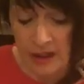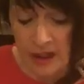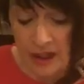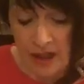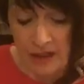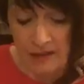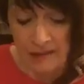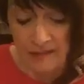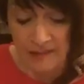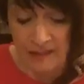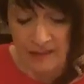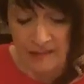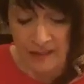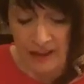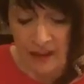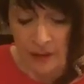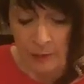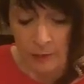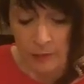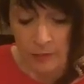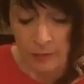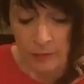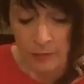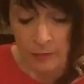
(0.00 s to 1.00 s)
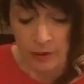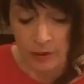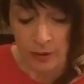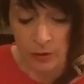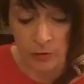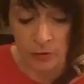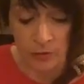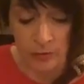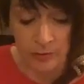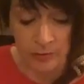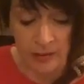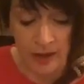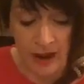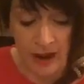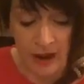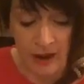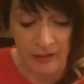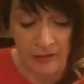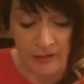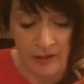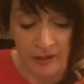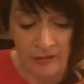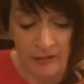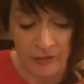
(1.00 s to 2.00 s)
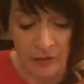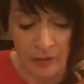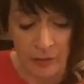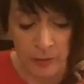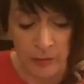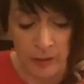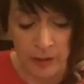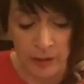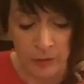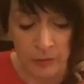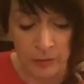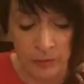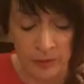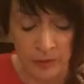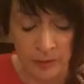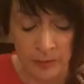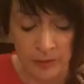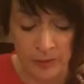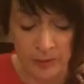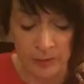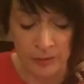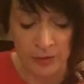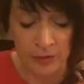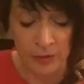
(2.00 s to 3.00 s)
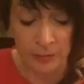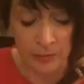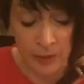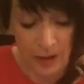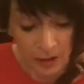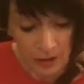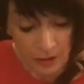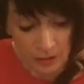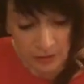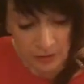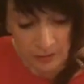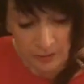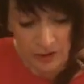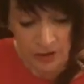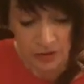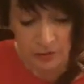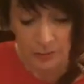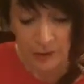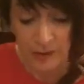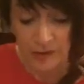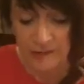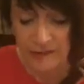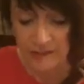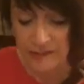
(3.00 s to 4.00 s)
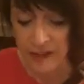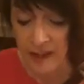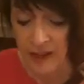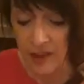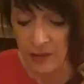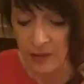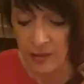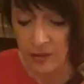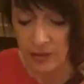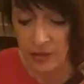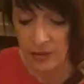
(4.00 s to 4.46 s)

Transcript: and set out with a pilgrim caravan for the pilgrimage by stealth.